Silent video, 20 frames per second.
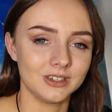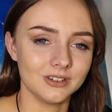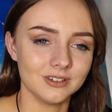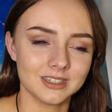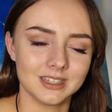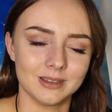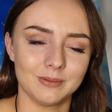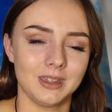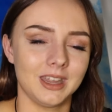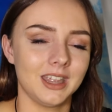
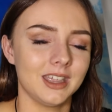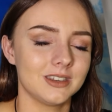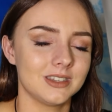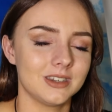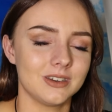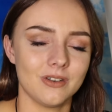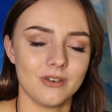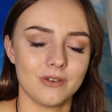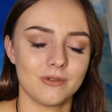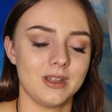doing something, it's
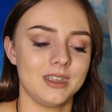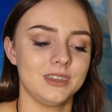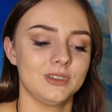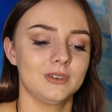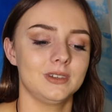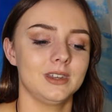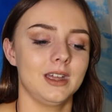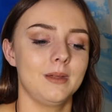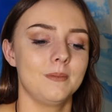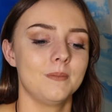not a waste
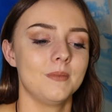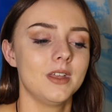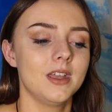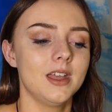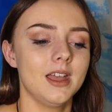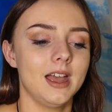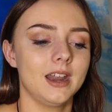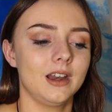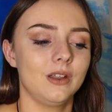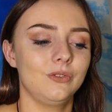of time.
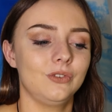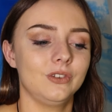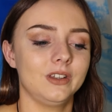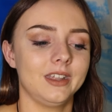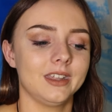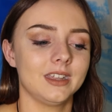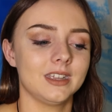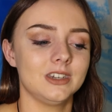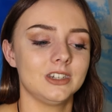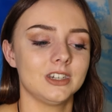And I feel
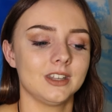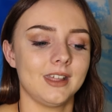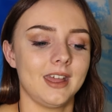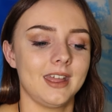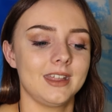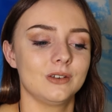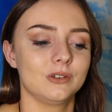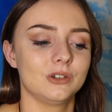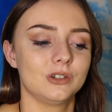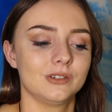like in
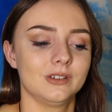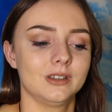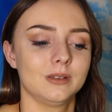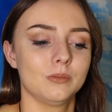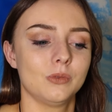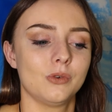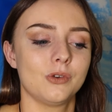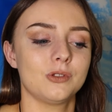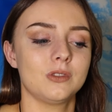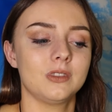July you're
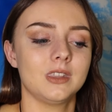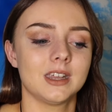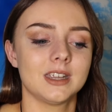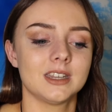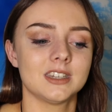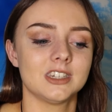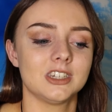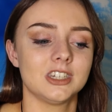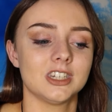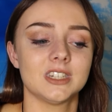doing more
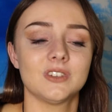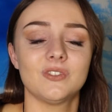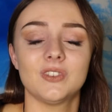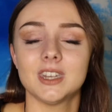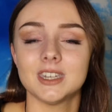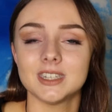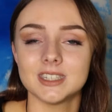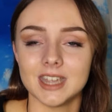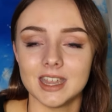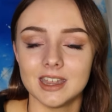things just for
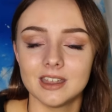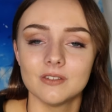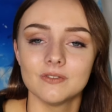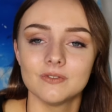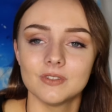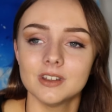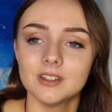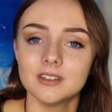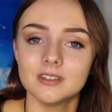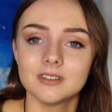the sake
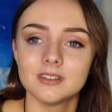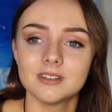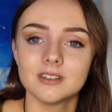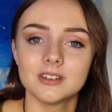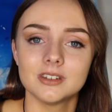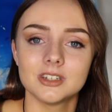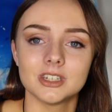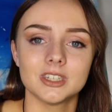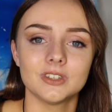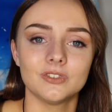of it,
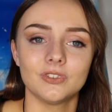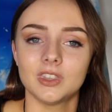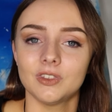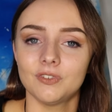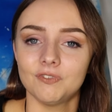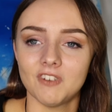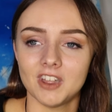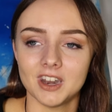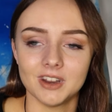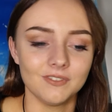just for the
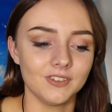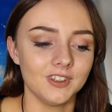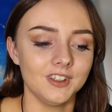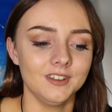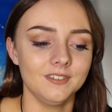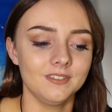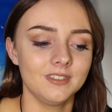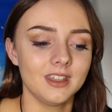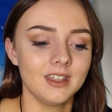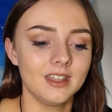fun of
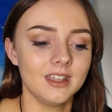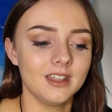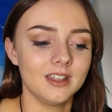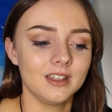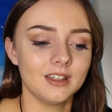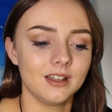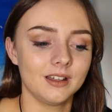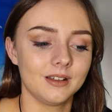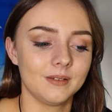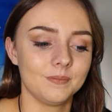it,
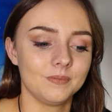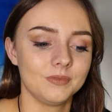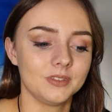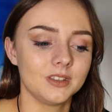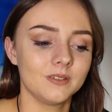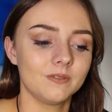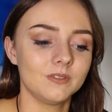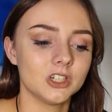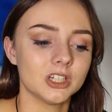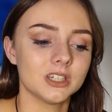
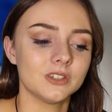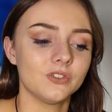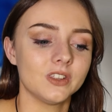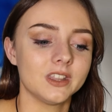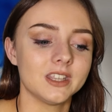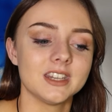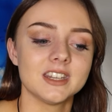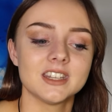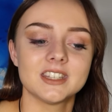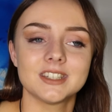just for
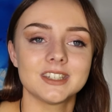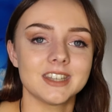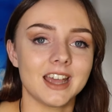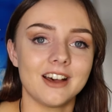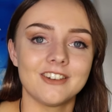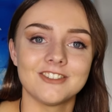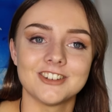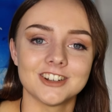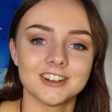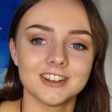the
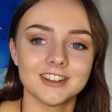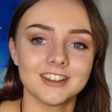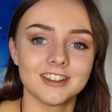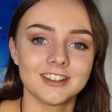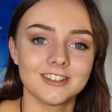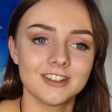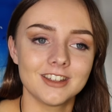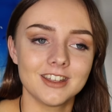nostalgia.